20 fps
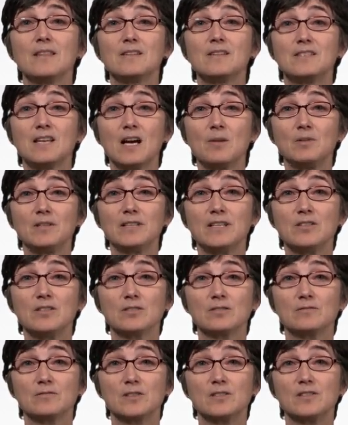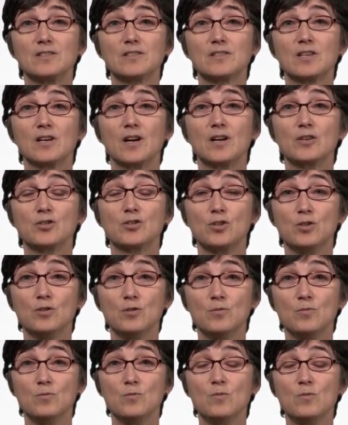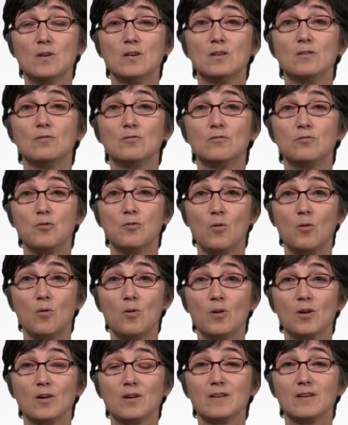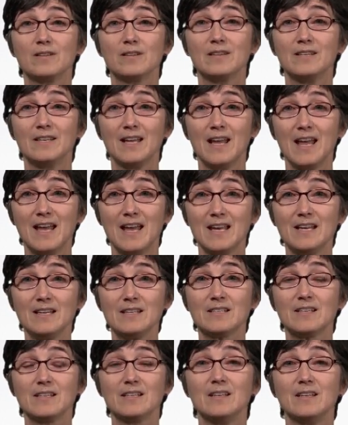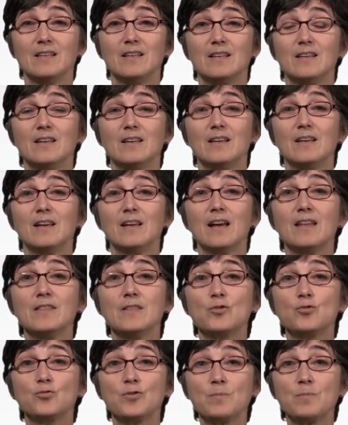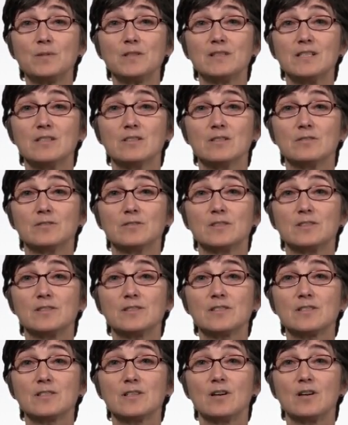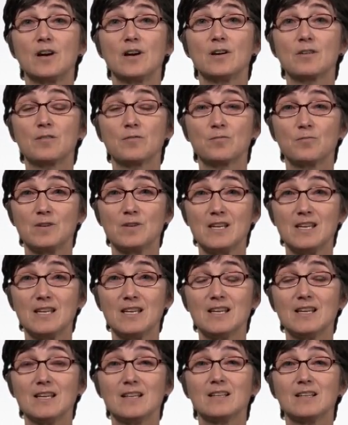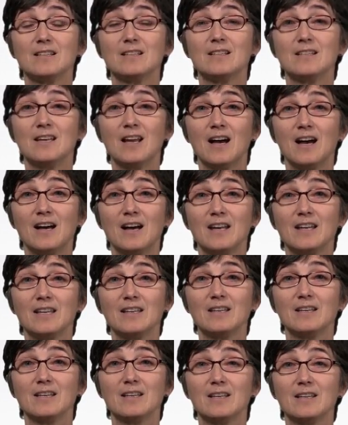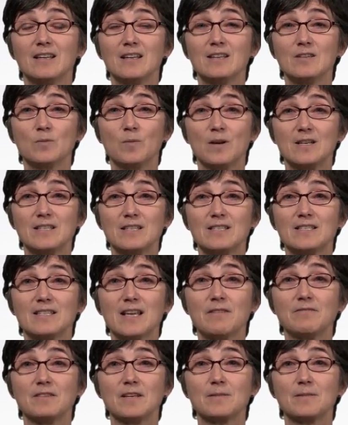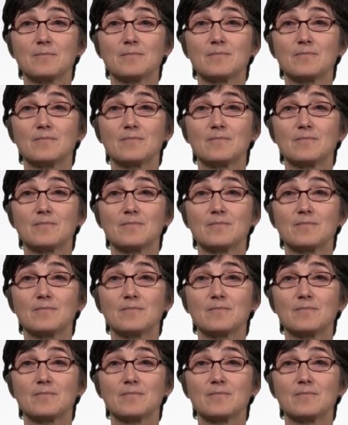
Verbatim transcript: The double intervals are 2, 4, and 8, and the triple intervals are 3, 9, and 27.